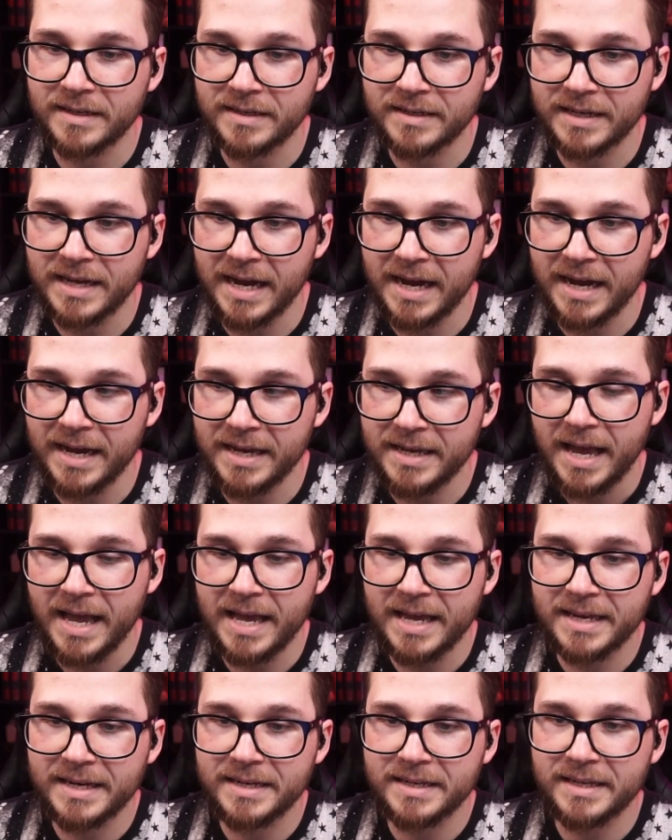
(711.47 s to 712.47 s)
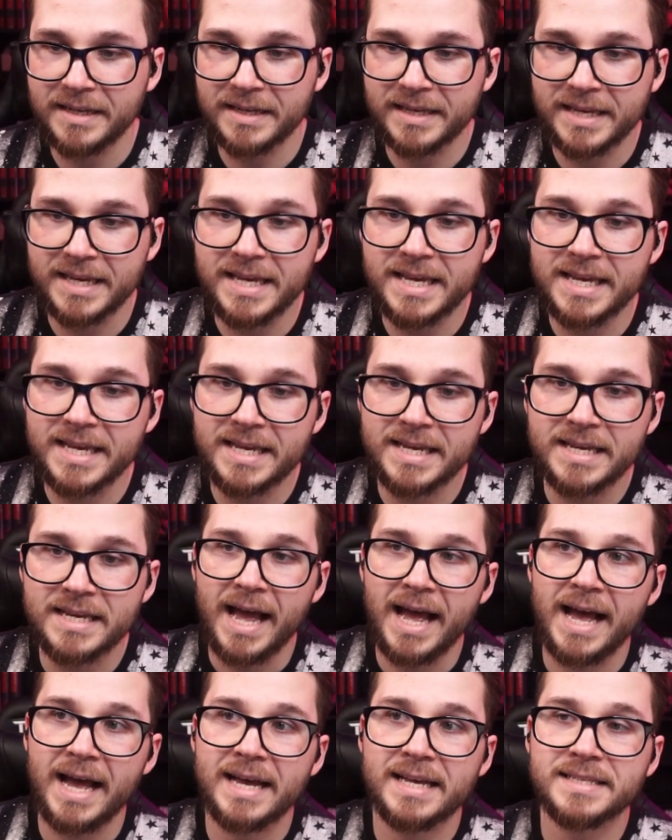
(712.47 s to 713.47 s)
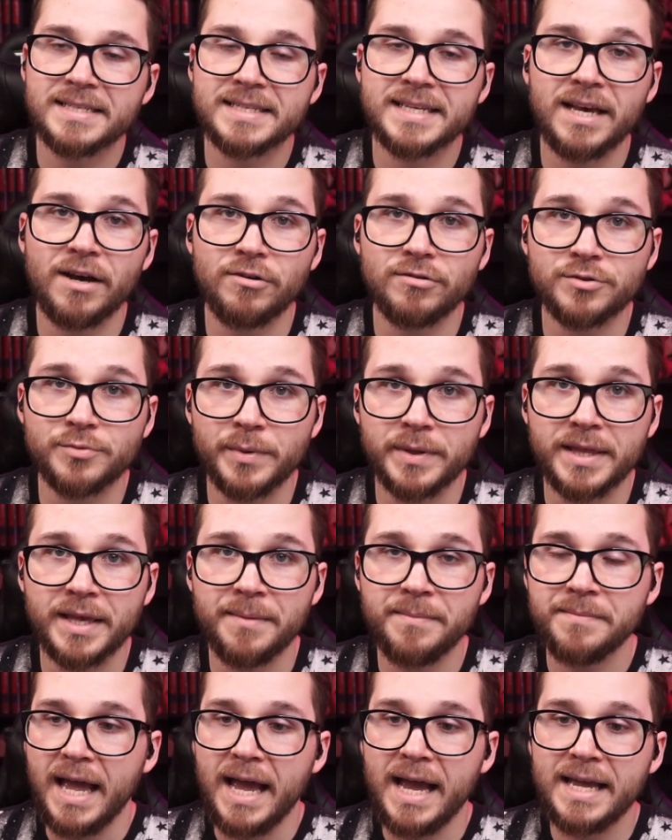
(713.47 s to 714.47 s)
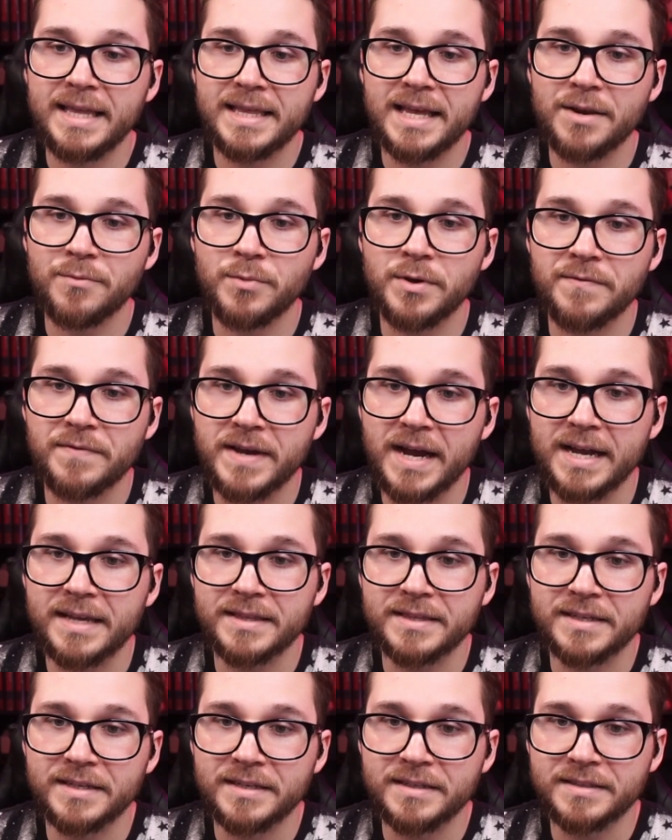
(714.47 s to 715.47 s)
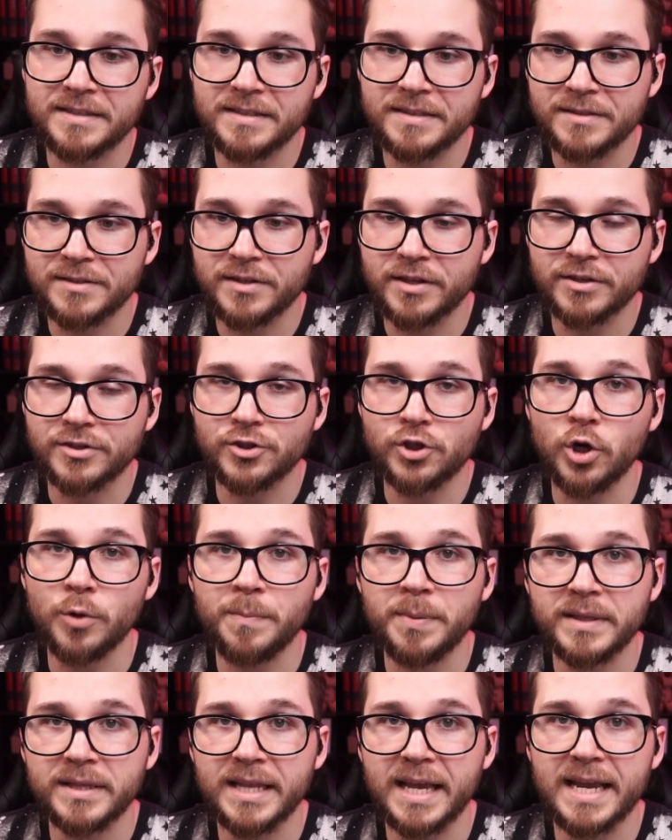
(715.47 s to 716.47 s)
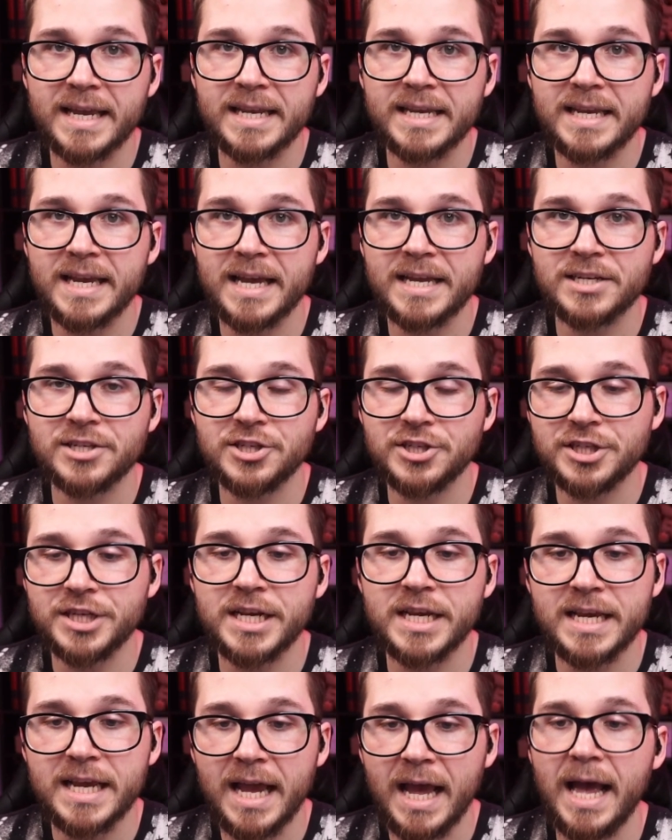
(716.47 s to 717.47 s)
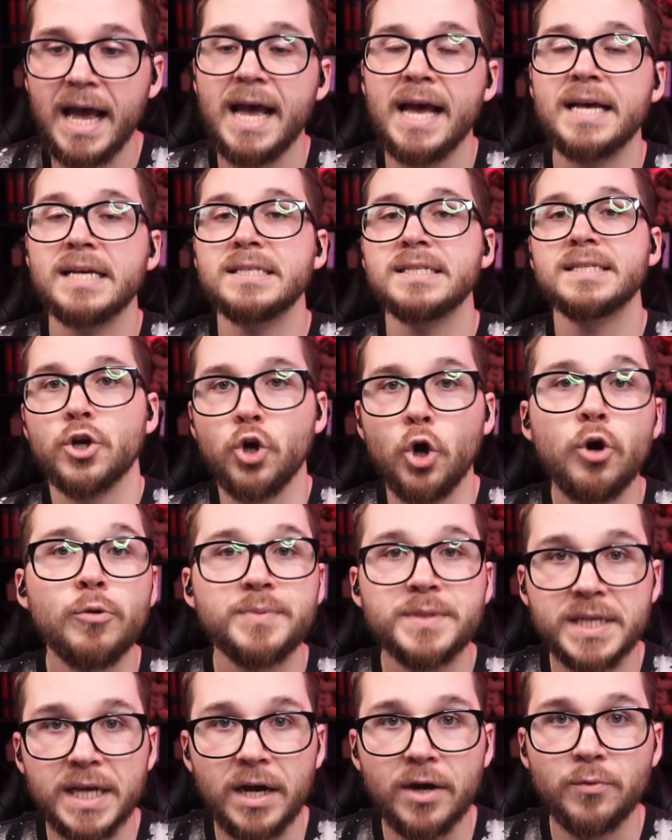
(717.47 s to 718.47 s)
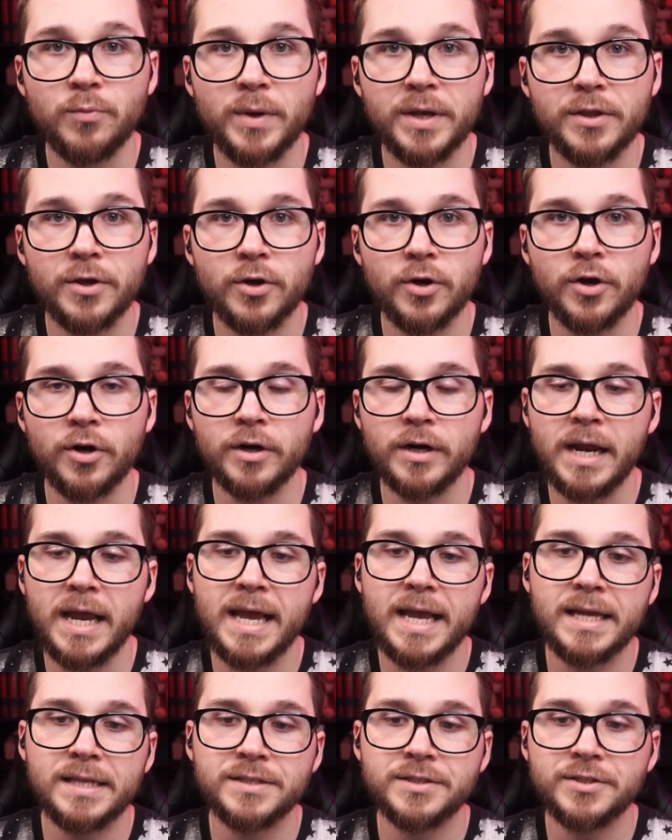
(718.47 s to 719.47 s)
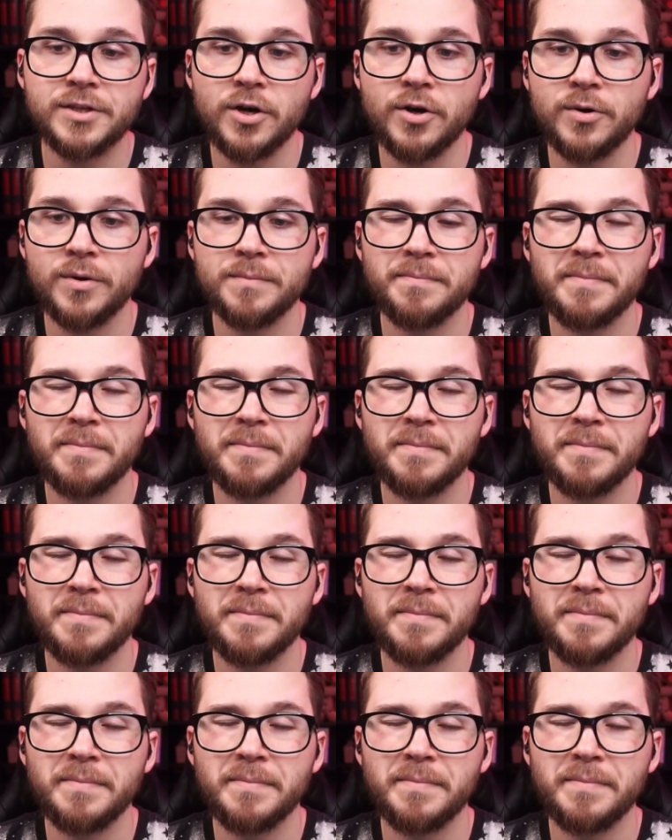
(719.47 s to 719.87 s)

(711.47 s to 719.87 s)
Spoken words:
guy, and he has Geld with him. And then we've got the serpent lady, and she has Gobta with her. And so it